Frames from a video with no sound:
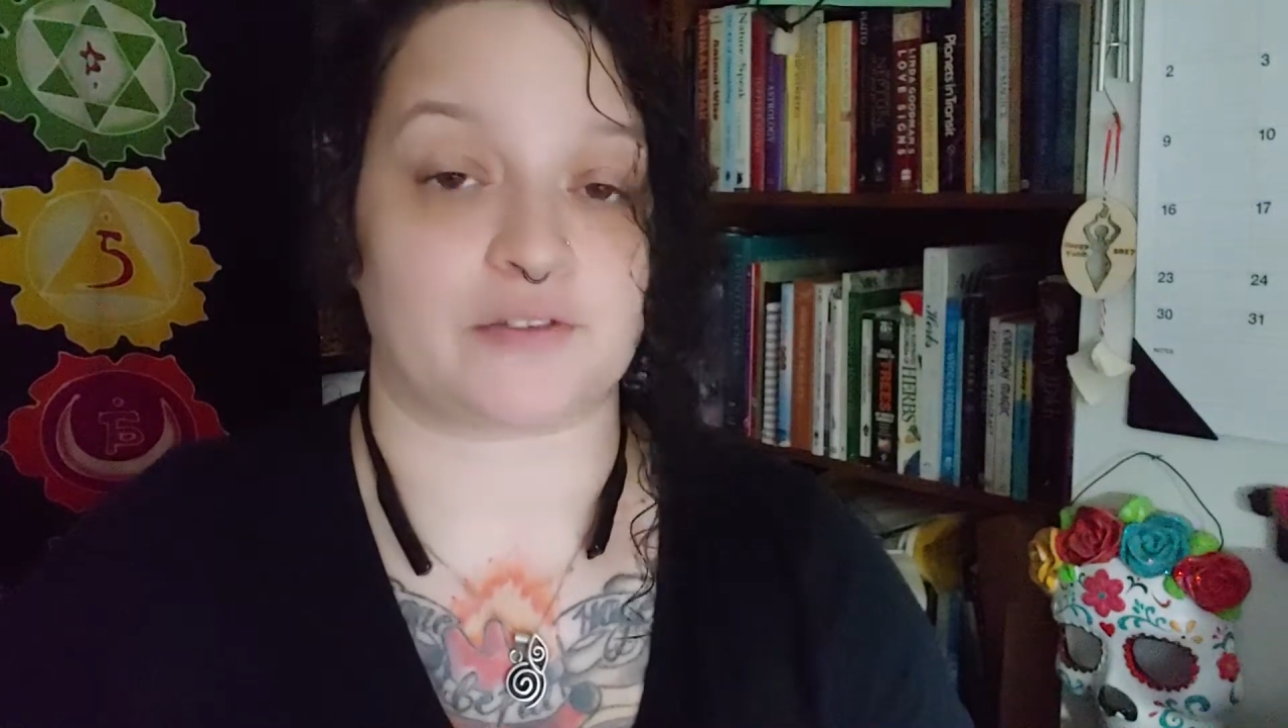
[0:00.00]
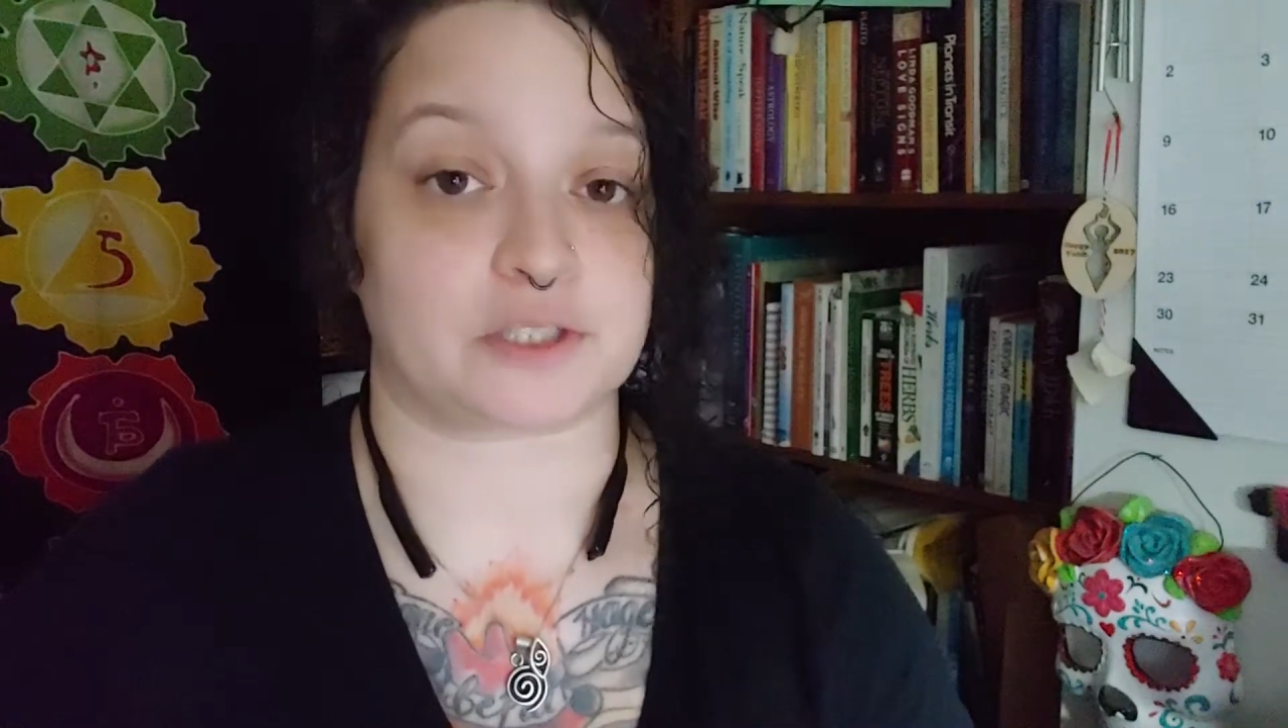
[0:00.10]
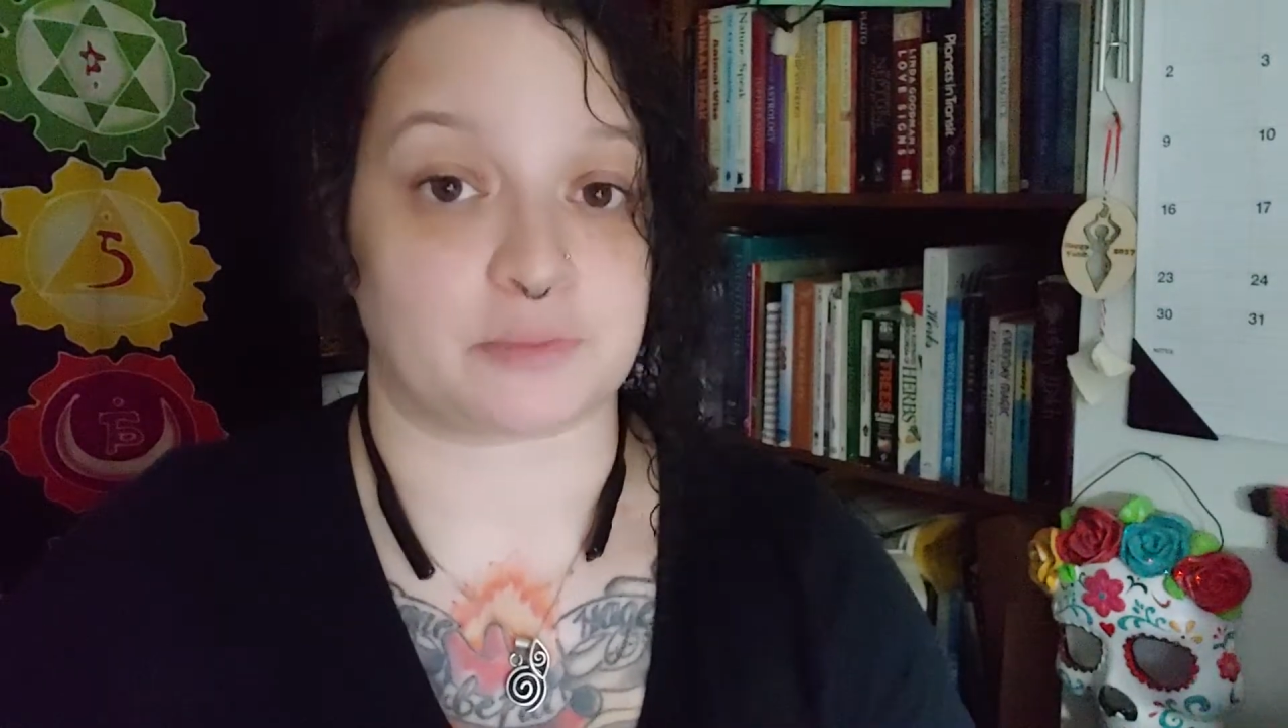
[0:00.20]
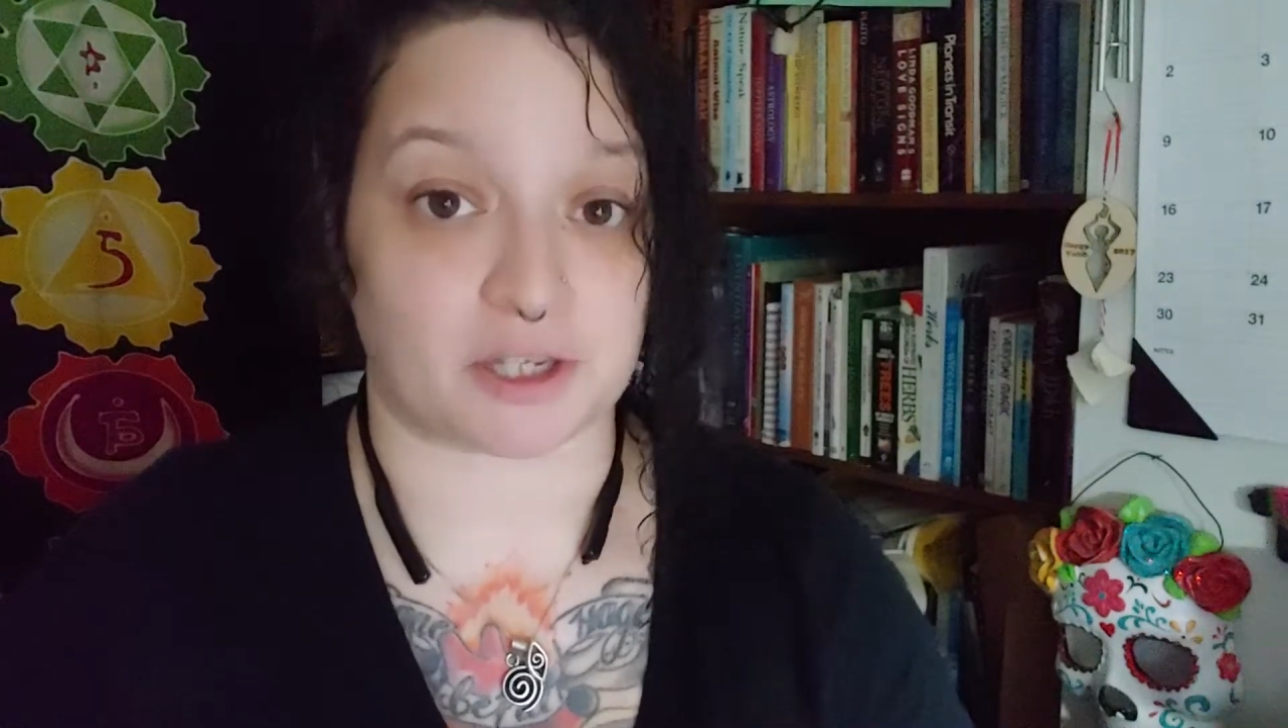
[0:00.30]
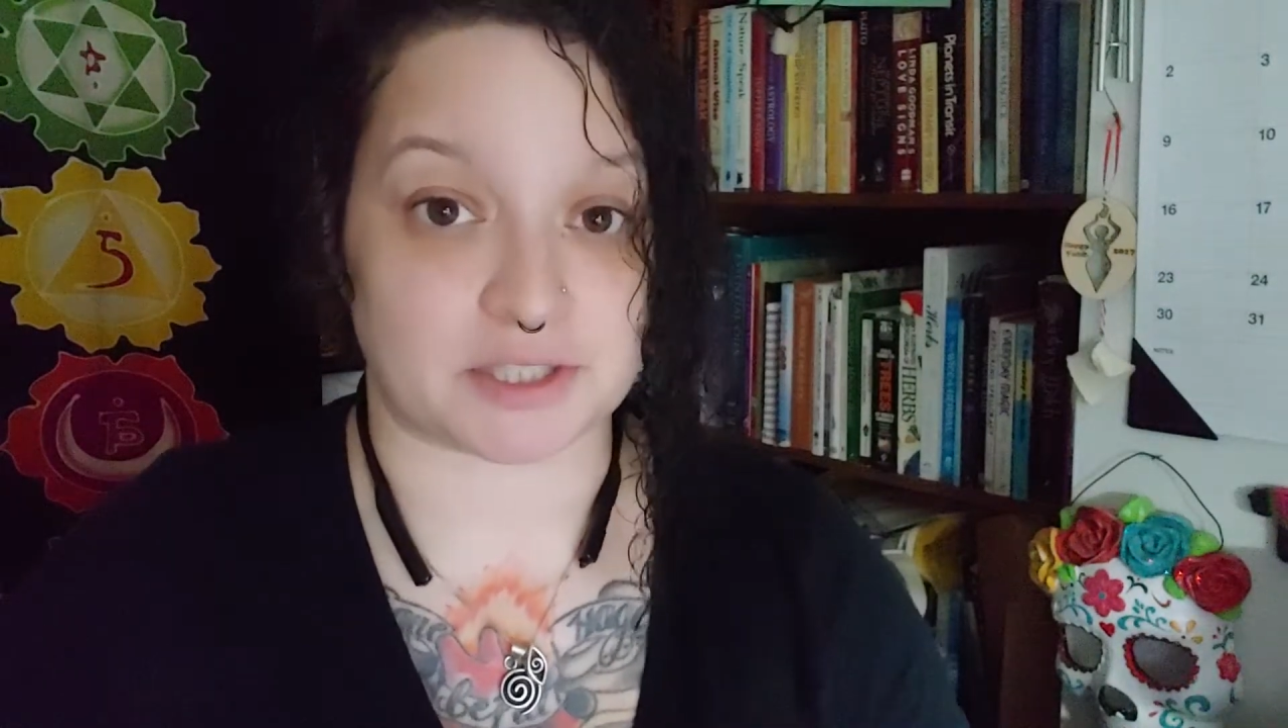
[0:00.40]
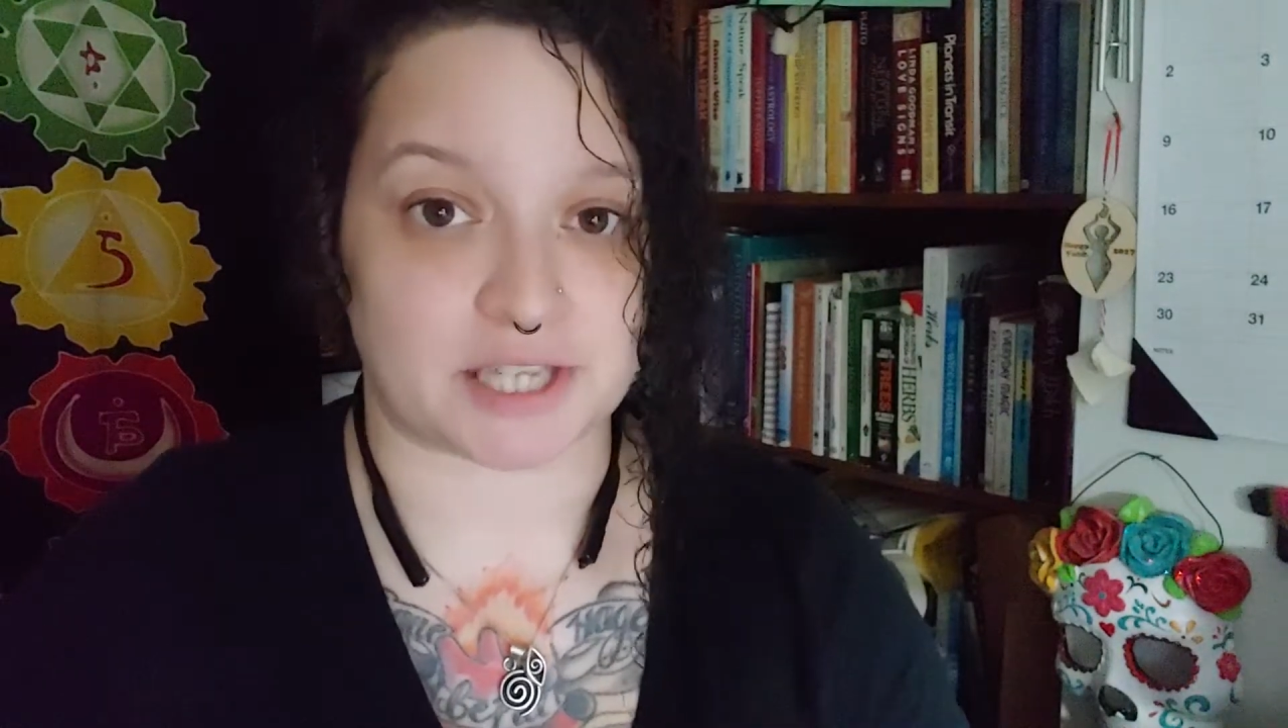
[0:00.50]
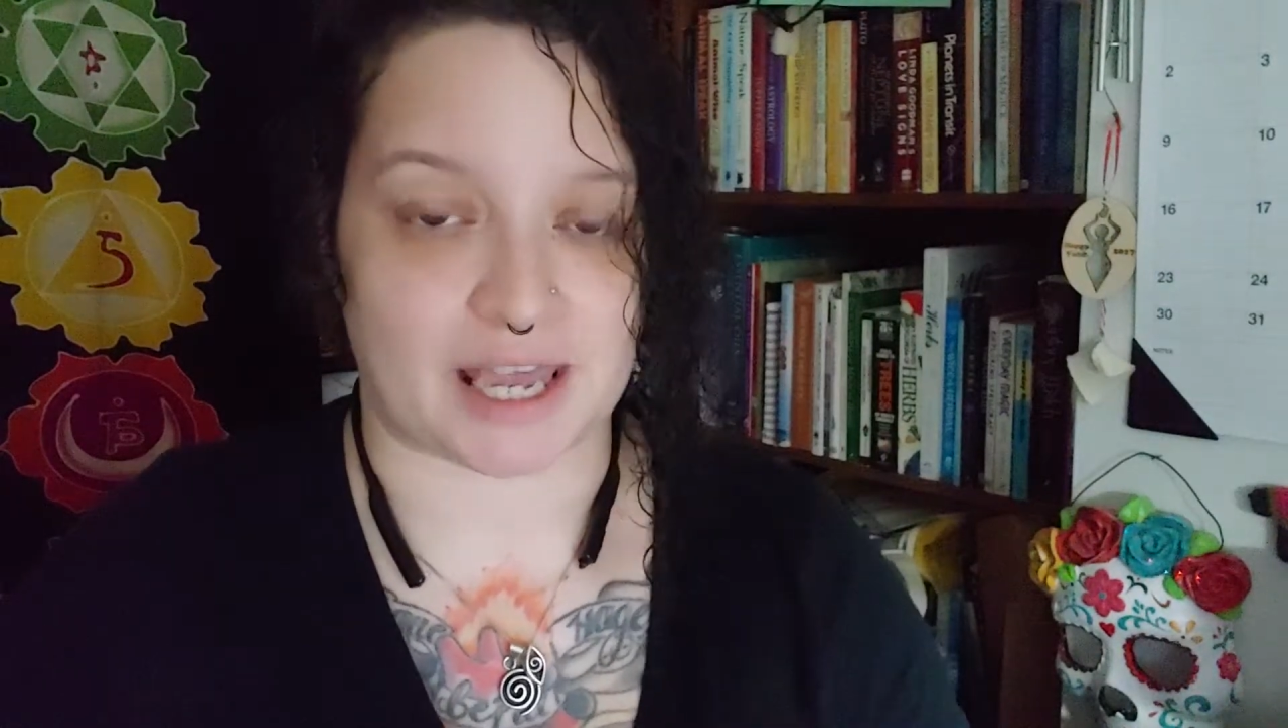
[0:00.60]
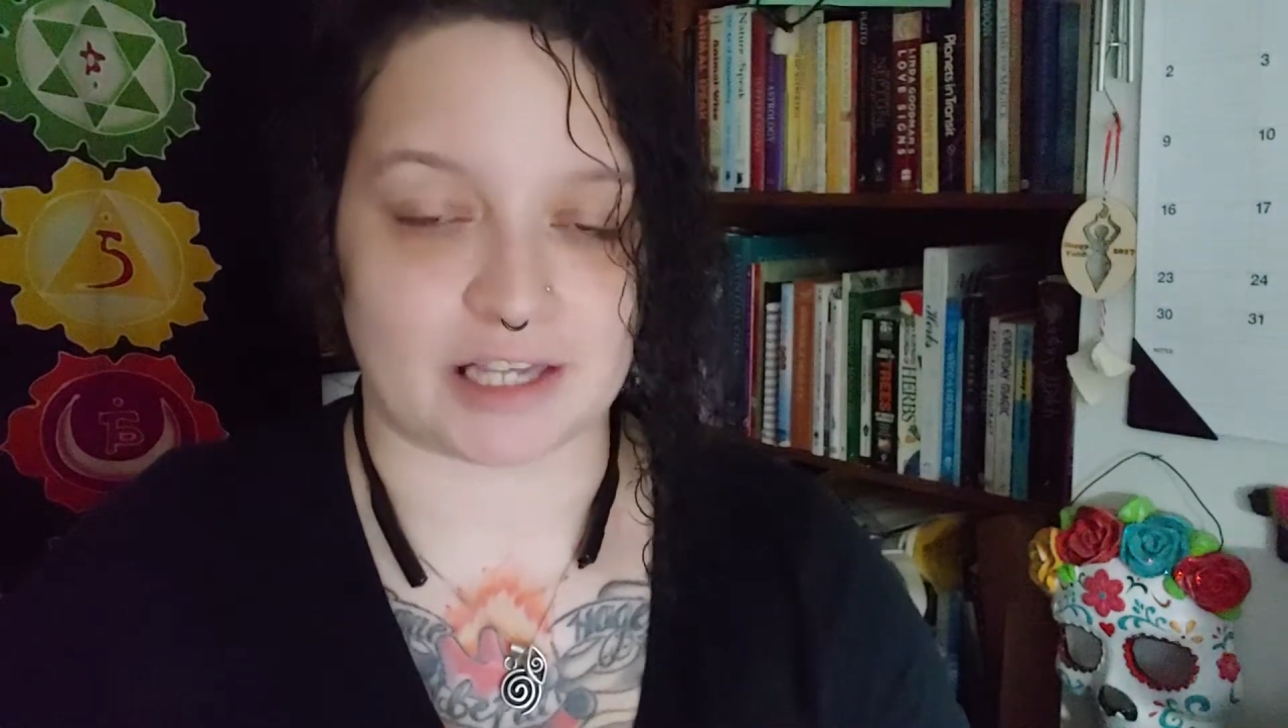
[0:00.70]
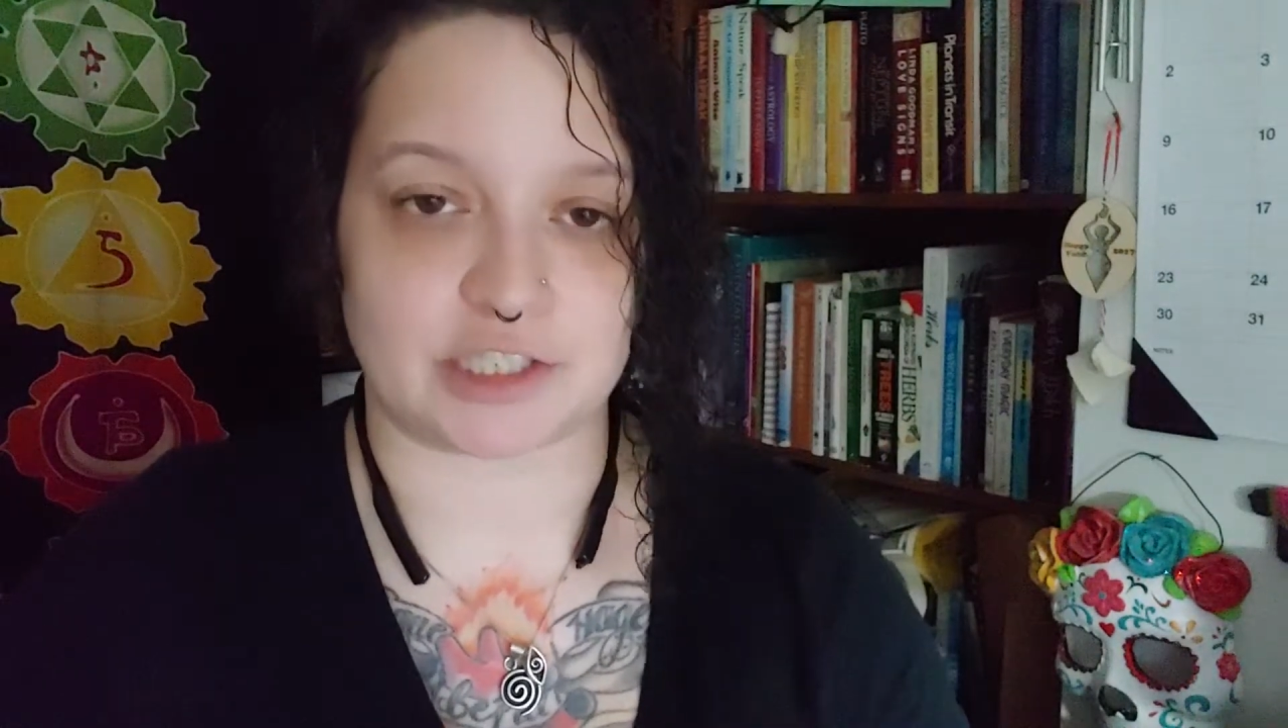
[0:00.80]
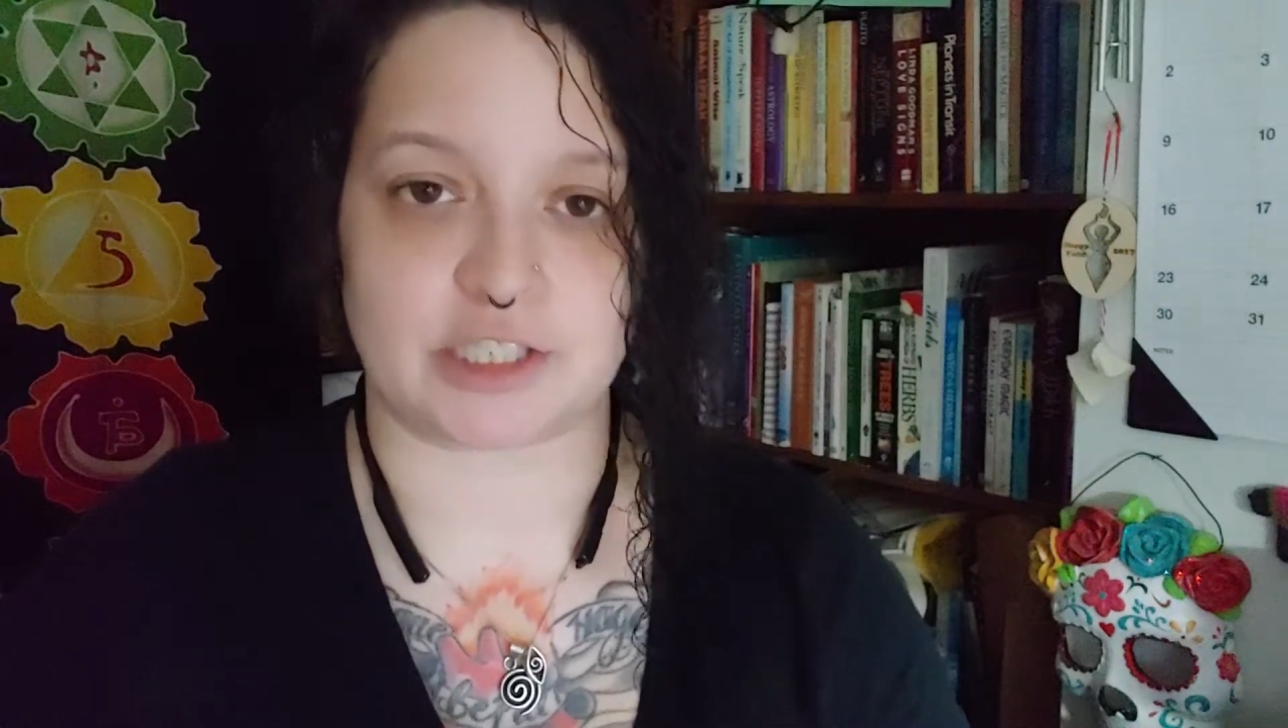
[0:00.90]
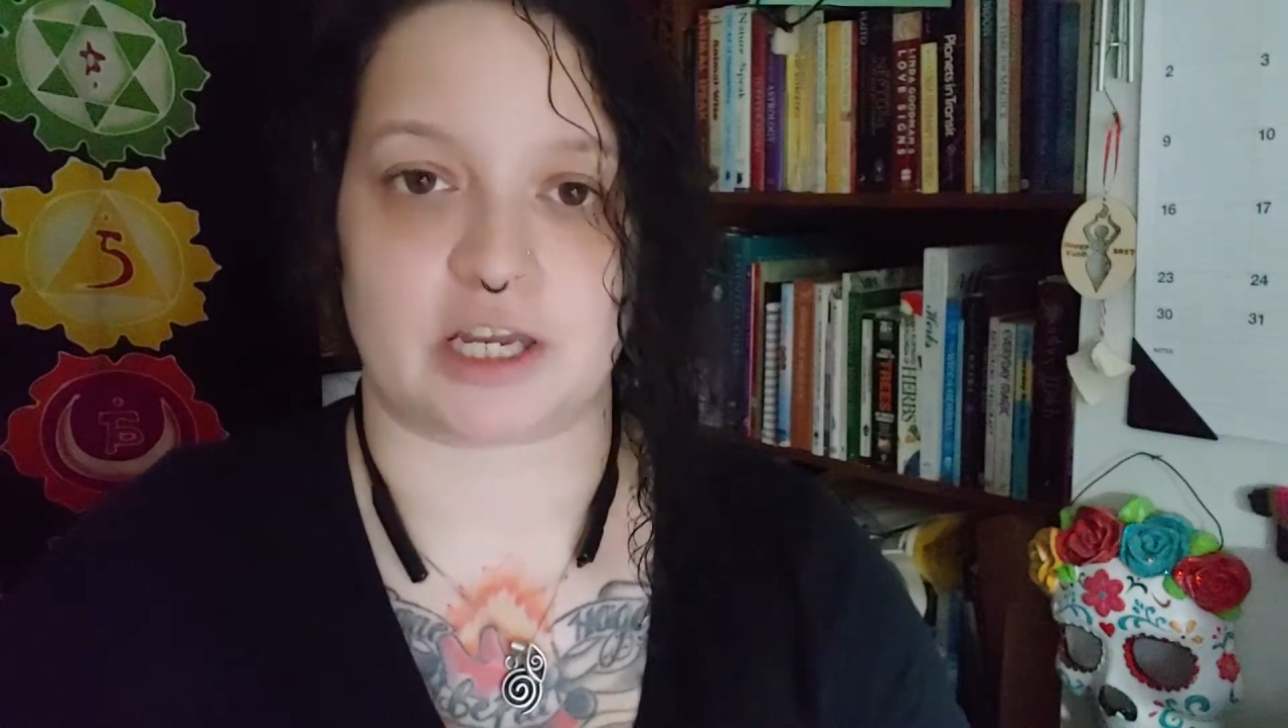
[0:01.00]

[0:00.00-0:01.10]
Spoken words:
small stash,